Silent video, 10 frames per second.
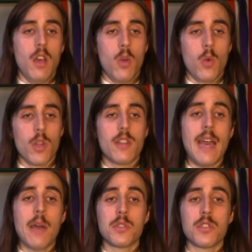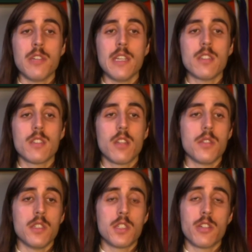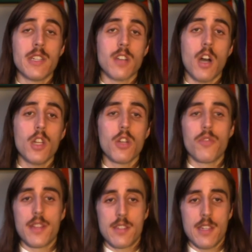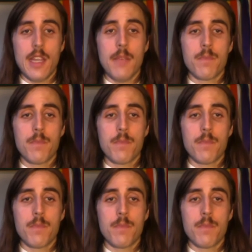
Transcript: With downed trees closing streets all over the city,